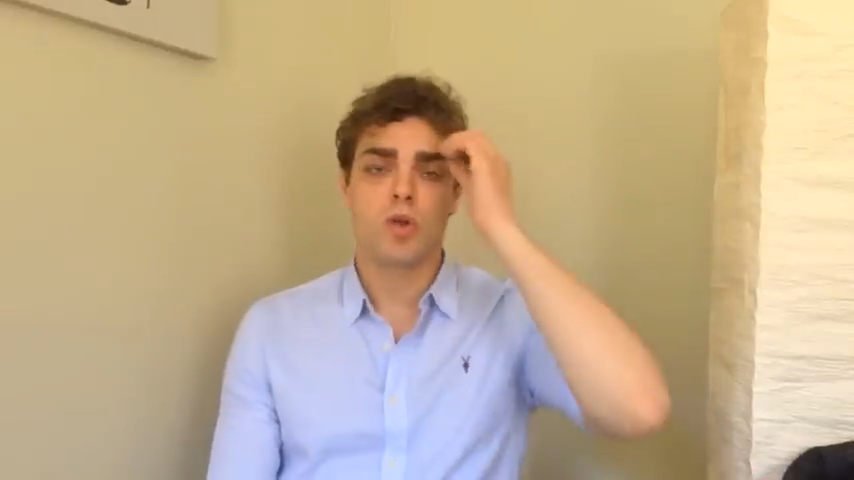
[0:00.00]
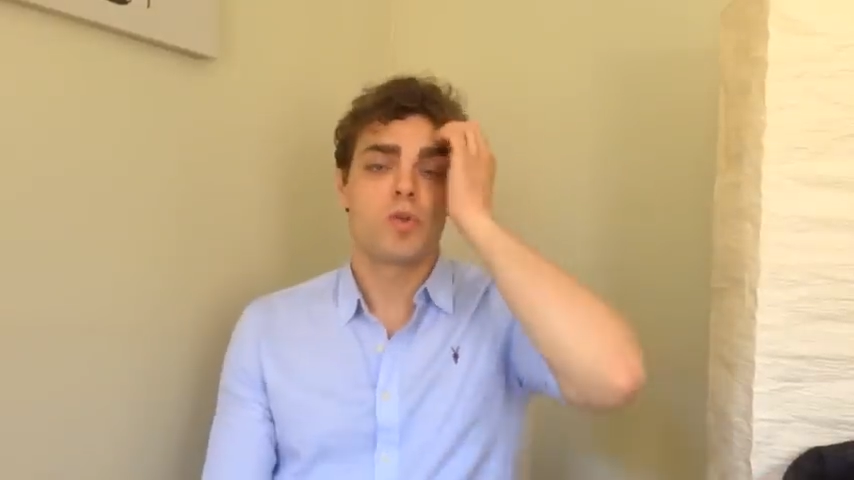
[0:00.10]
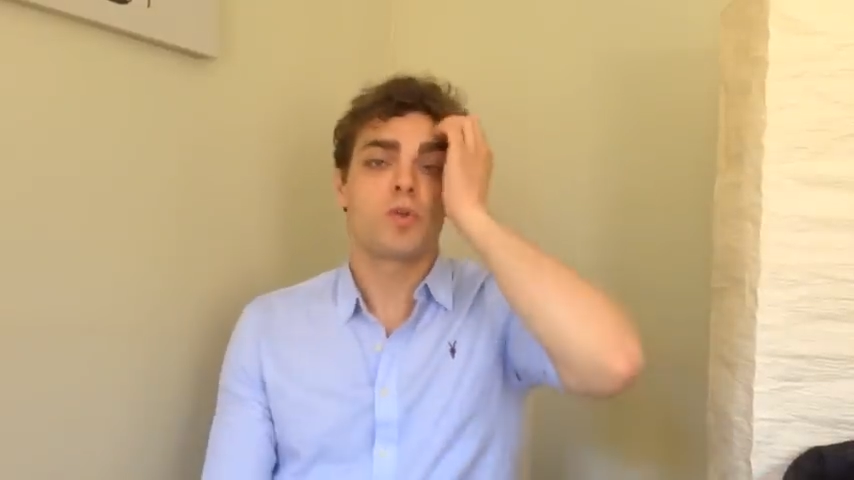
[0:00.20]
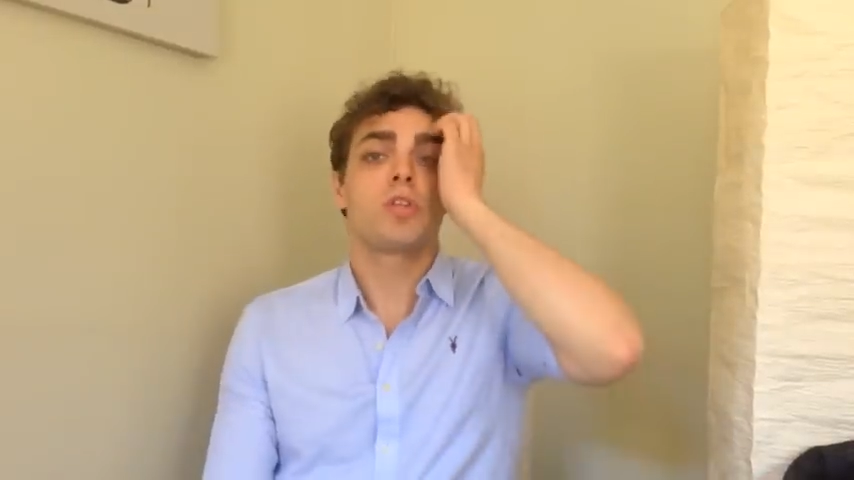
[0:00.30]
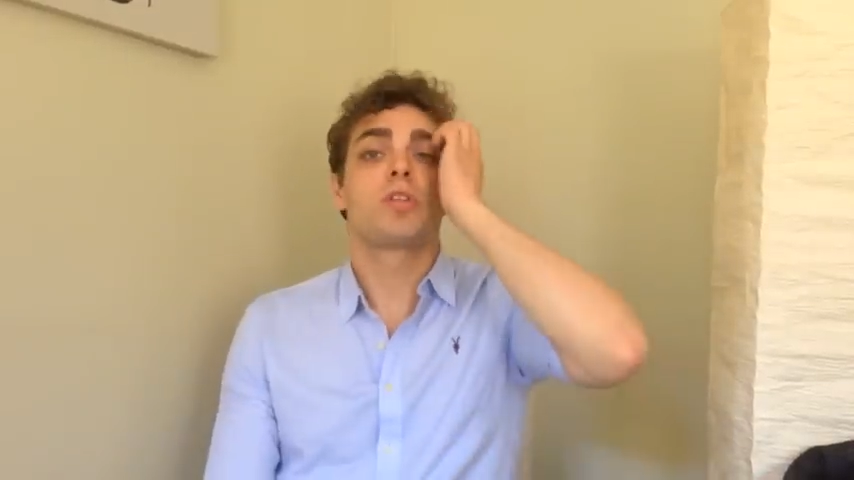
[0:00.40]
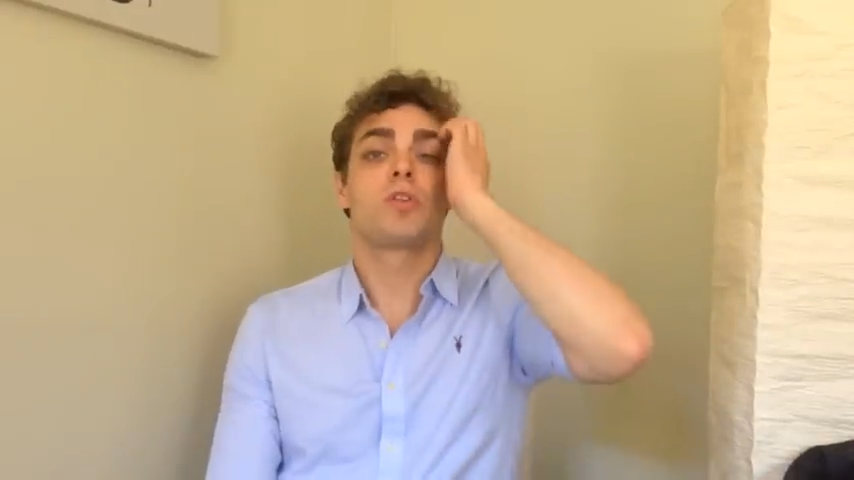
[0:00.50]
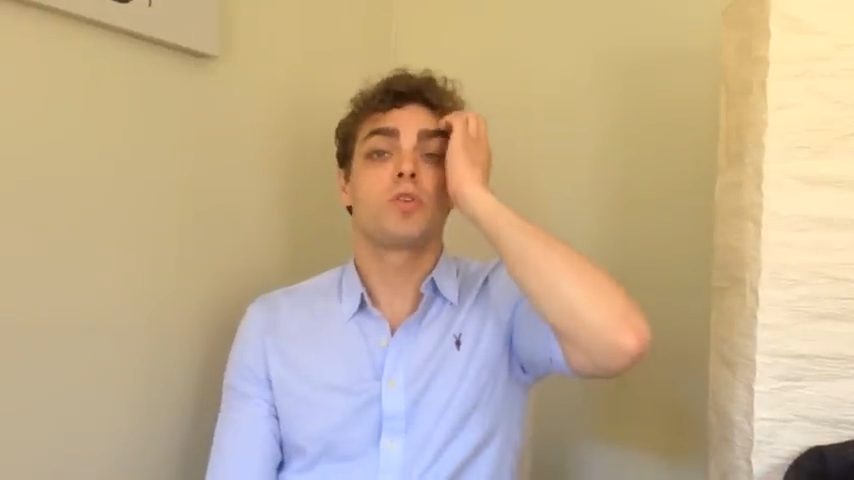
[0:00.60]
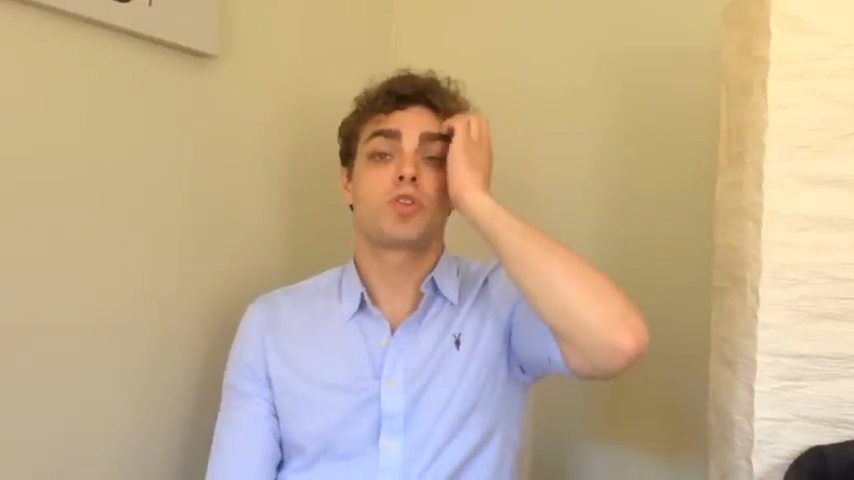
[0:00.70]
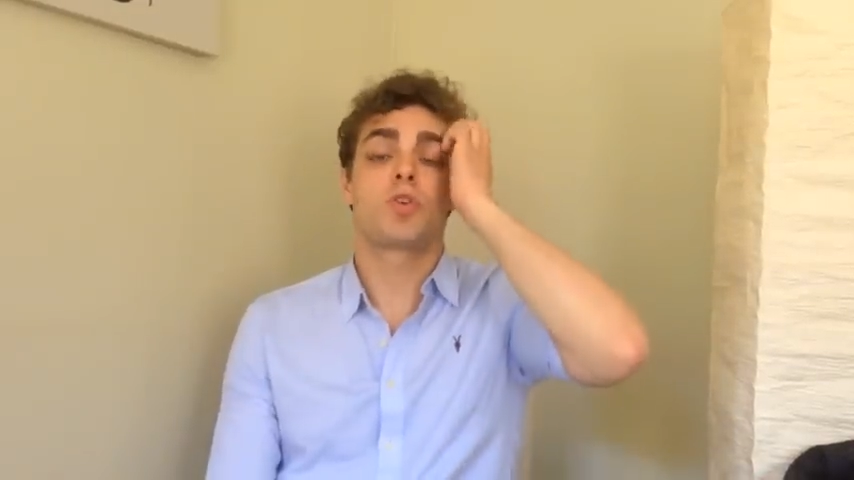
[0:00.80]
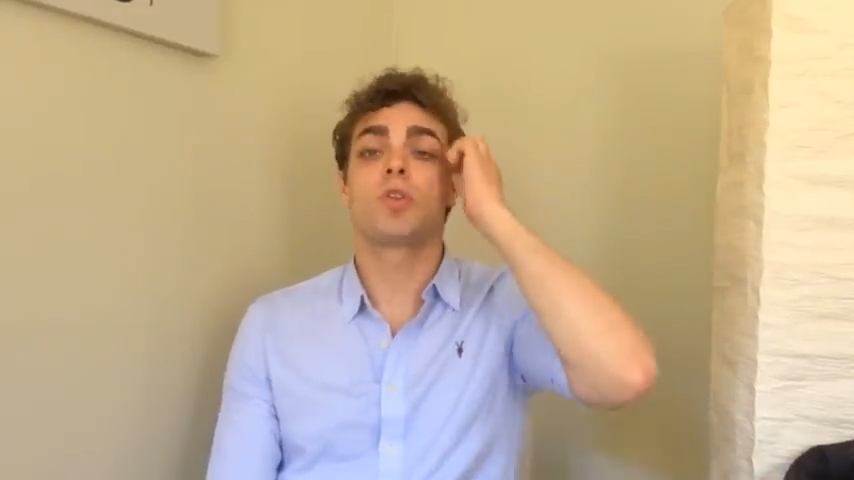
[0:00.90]

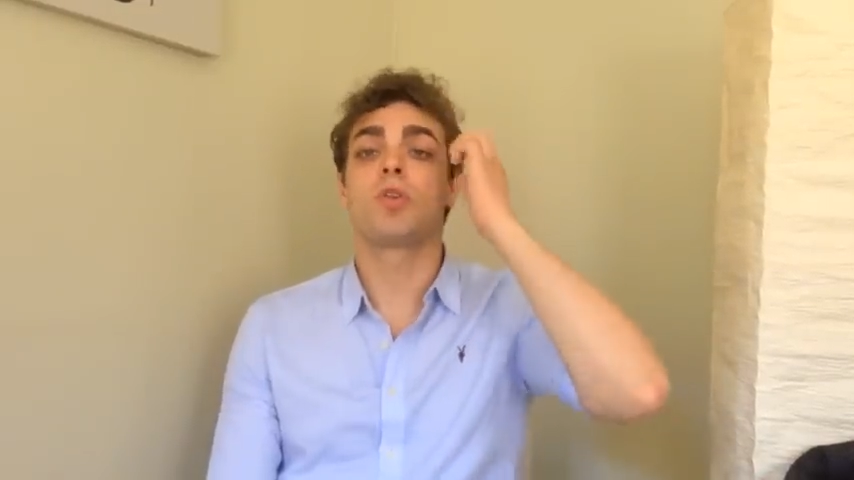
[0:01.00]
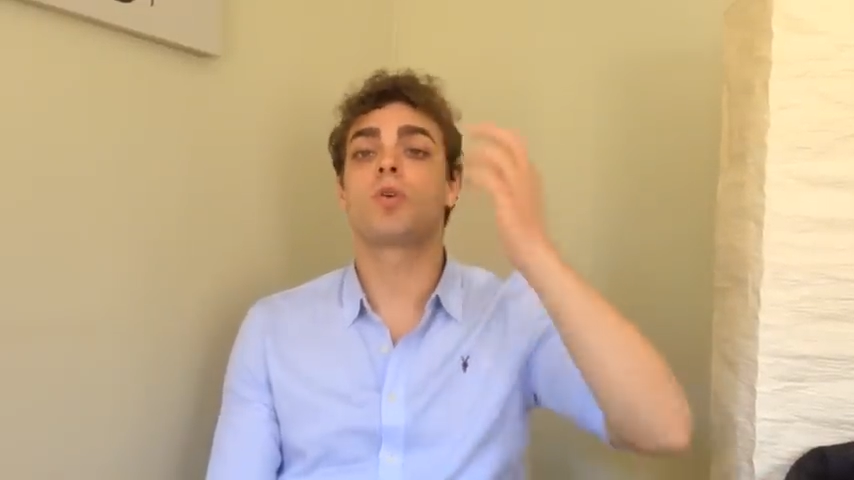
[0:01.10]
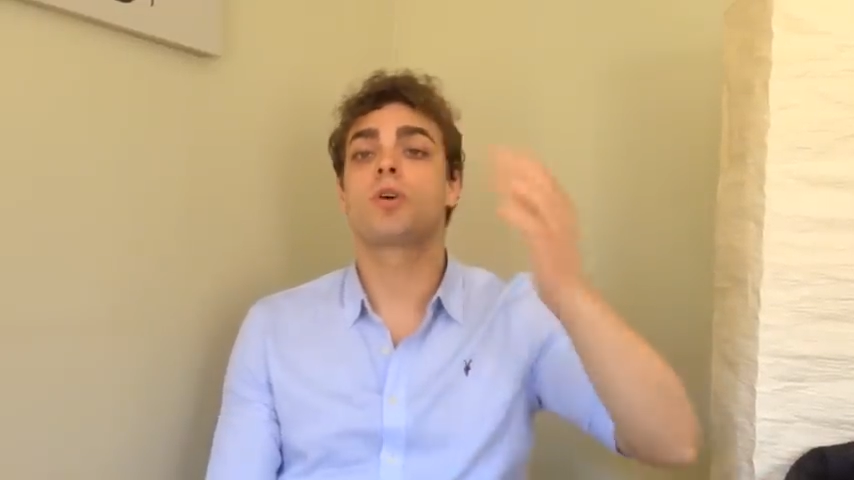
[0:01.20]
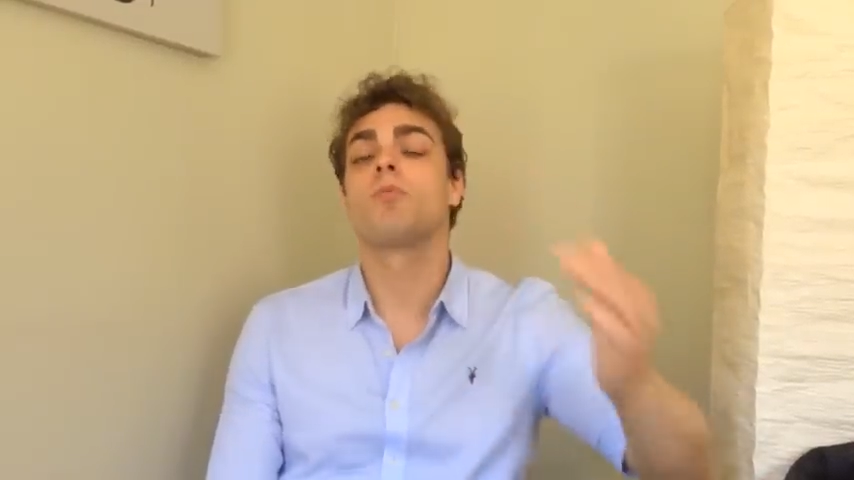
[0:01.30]
you should look